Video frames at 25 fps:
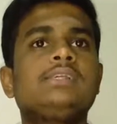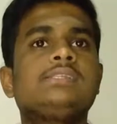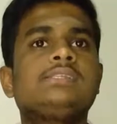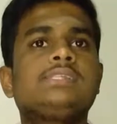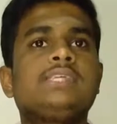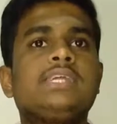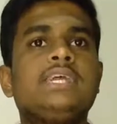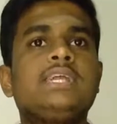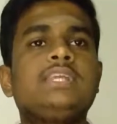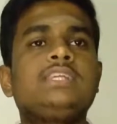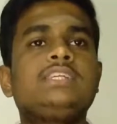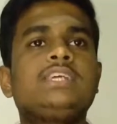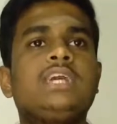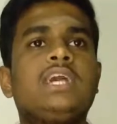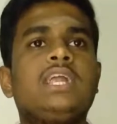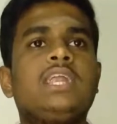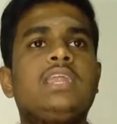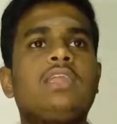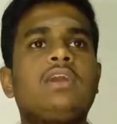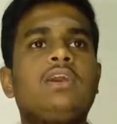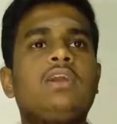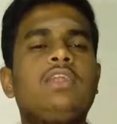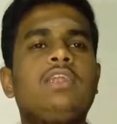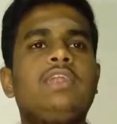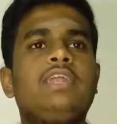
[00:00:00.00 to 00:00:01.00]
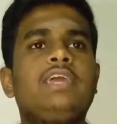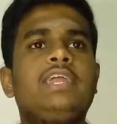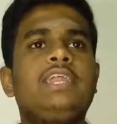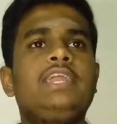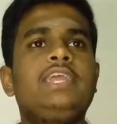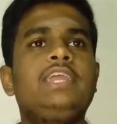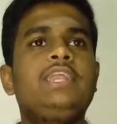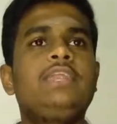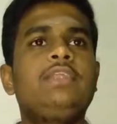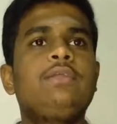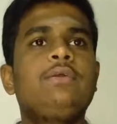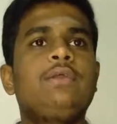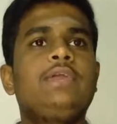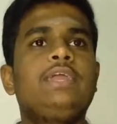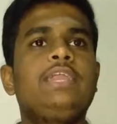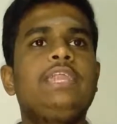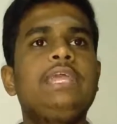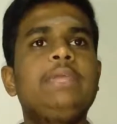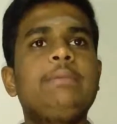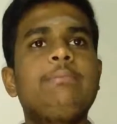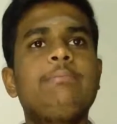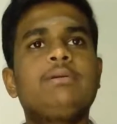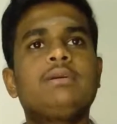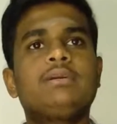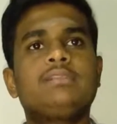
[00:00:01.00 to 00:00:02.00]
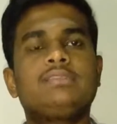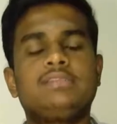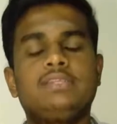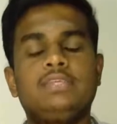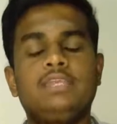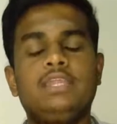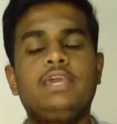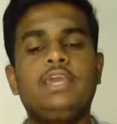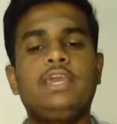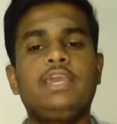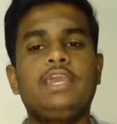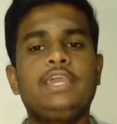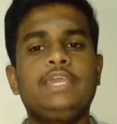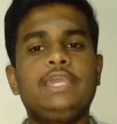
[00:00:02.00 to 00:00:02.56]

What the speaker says: state shall not deny to any person